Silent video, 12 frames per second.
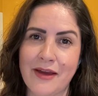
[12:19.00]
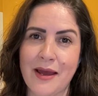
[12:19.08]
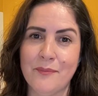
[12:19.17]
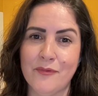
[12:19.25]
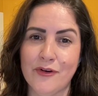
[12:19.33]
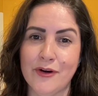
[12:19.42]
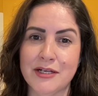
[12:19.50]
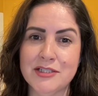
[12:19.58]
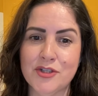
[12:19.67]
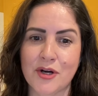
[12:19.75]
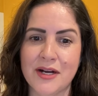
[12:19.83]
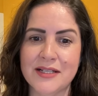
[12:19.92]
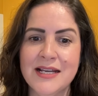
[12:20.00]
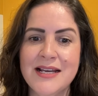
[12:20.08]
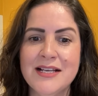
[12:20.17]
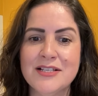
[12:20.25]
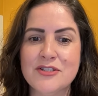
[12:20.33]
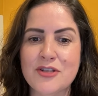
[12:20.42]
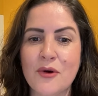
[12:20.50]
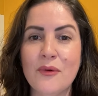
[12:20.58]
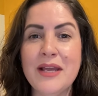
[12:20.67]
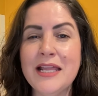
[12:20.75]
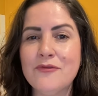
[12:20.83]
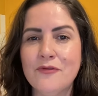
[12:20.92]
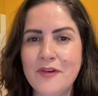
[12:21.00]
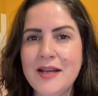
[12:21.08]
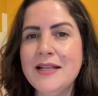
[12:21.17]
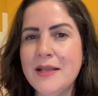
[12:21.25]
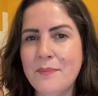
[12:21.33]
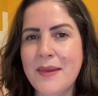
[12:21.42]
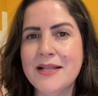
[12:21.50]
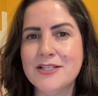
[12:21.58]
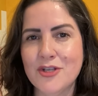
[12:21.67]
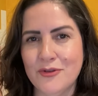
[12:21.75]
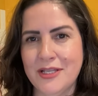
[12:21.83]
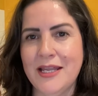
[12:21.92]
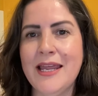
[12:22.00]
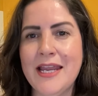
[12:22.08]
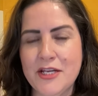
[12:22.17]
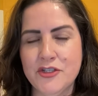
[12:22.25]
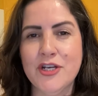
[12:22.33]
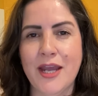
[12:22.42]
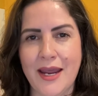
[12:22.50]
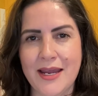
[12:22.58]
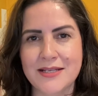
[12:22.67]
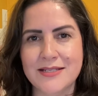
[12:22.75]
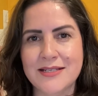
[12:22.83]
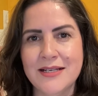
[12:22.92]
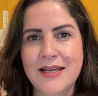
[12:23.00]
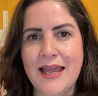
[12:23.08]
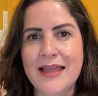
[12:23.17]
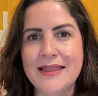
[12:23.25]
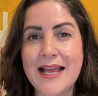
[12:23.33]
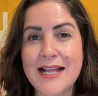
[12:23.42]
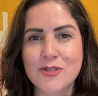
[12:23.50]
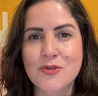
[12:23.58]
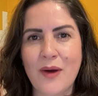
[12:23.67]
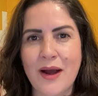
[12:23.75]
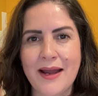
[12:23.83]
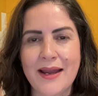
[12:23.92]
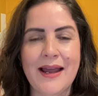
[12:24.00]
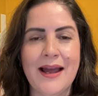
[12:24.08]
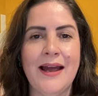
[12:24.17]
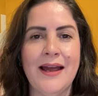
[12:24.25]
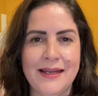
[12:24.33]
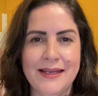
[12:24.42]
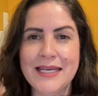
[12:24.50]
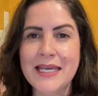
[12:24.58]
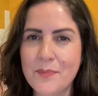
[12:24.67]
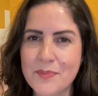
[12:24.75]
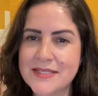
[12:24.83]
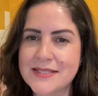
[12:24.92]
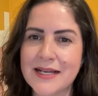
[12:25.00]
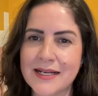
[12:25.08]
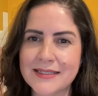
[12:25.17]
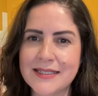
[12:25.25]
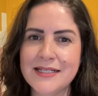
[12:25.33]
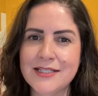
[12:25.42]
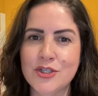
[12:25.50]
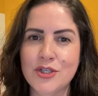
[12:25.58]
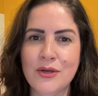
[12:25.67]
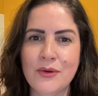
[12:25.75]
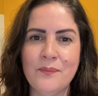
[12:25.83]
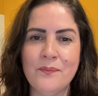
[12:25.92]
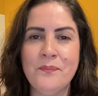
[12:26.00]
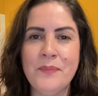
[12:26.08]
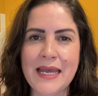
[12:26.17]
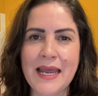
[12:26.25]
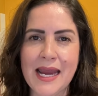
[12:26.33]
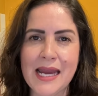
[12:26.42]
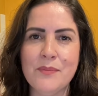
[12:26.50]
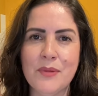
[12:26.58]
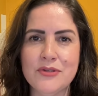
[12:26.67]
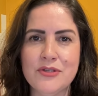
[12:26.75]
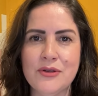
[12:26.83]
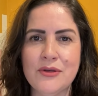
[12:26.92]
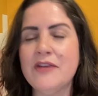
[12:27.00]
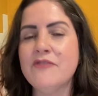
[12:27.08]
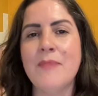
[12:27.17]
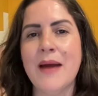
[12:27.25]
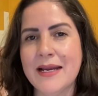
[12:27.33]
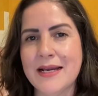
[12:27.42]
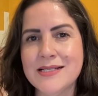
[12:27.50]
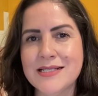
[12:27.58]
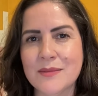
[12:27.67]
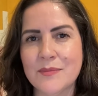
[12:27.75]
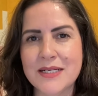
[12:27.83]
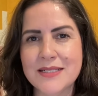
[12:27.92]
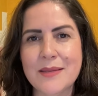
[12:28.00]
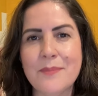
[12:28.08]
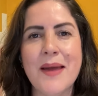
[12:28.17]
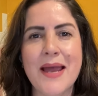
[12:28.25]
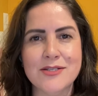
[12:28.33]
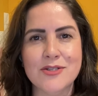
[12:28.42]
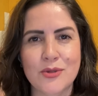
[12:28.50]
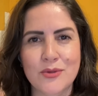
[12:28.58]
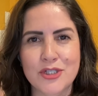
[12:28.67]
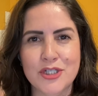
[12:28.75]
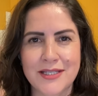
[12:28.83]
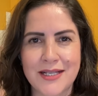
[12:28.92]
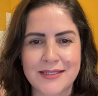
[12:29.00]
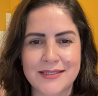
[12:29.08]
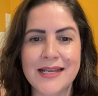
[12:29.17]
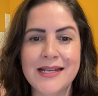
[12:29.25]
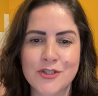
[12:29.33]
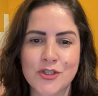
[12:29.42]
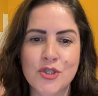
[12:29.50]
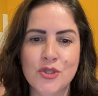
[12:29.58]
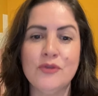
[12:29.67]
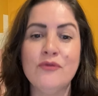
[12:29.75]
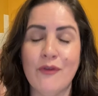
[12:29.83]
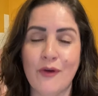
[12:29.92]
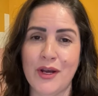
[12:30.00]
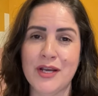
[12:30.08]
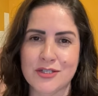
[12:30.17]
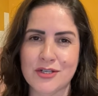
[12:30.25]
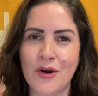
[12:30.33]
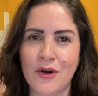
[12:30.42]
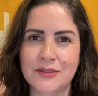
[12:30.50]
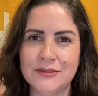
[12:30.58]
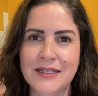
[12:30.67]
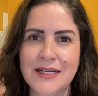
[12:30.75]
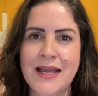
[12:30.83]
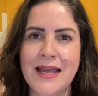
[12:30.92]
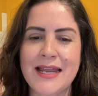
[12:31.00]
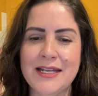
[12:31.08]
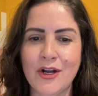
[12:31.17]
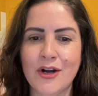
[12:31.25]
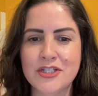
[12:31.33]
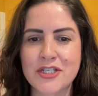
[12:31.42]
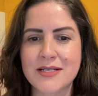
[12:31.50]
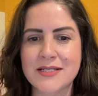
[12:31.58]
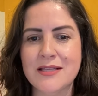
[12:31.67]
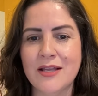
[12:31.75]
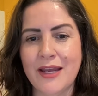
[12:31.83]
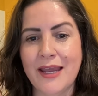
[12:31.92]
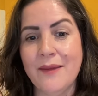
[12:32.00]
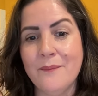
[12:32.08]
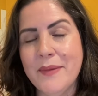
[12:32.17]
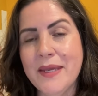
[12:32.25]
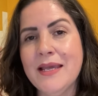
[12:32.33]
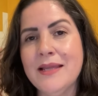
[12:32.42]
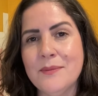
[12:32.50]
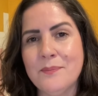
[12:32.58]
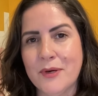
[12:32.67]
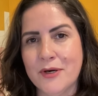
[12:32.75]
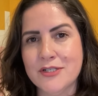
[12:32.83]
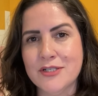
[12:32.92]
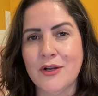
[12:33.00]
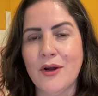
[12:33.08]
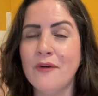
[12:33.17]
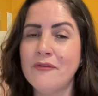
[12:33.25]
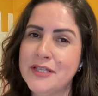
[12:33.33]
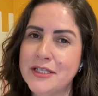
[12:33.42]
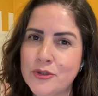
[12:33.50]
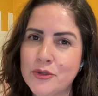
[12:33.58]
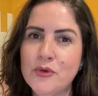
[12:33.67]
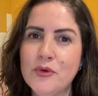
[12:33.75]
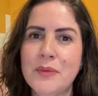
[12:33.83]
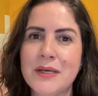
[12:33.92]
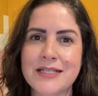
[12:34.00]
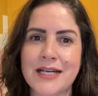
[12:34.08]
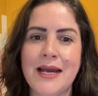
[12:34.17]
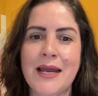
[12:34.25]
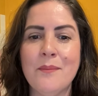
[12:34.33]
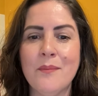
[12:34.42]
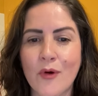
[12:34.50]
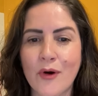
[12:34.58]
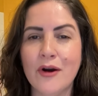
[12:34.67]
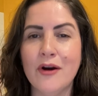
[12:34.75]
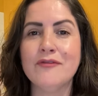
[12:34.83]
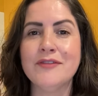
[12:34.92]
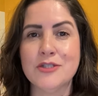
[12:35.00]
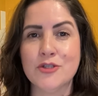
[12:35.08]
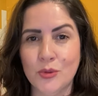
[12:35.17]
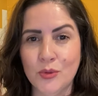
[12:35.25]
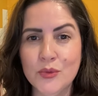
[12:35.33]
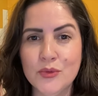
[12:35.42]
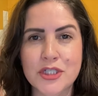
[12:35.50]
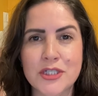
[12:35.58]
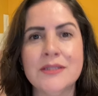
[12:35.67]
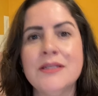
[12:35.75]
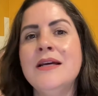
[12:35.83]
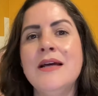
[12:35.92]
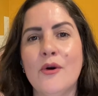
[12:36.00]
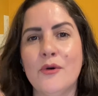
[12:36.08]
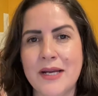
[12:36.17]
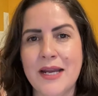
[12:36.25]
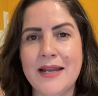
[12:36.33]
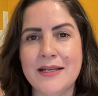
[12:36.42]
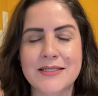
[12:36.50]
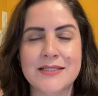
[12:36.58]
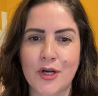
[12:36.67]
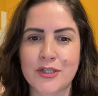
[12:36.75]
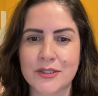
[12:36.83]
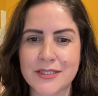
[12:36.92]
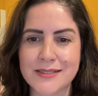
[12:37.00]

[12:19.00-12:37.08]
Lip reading: app for Android. So it really depends on each case. And that's why I keep studying to be able to give my customers the best solution that they should focus on. And not just like be the person of the tool, but I am more of the solution-oriented product